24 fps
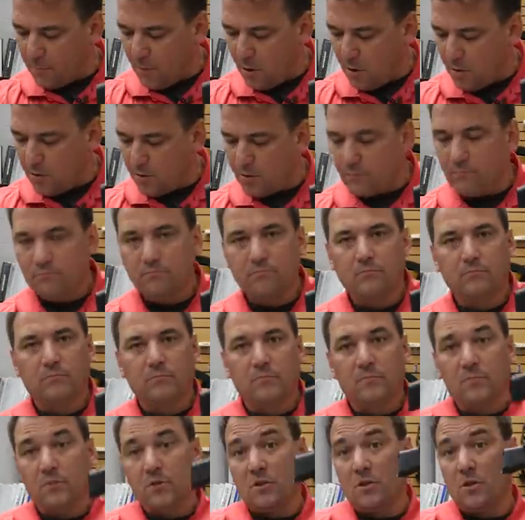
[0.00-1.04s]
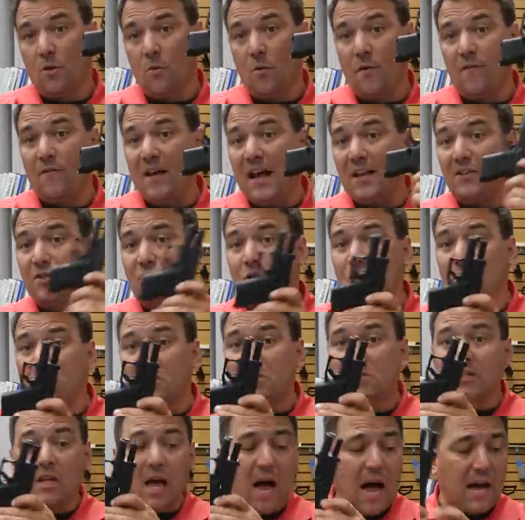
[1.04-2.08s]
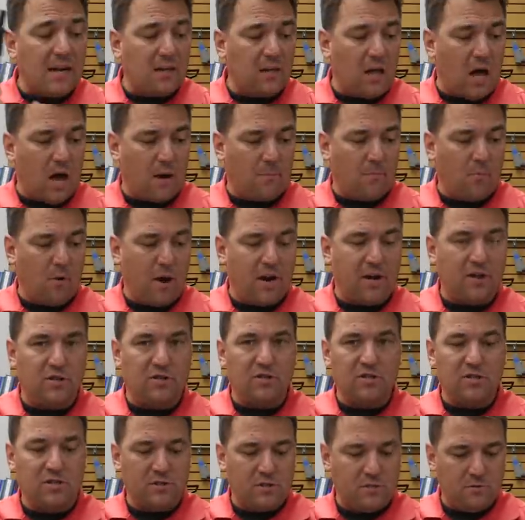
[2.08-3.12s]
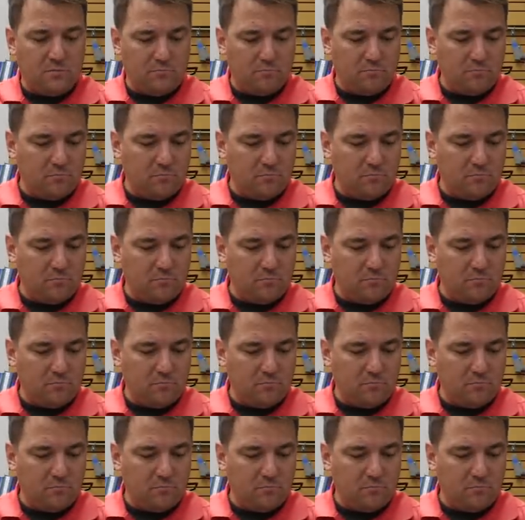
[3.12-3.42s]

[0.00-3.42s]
broke. So we've had two slide lock breakages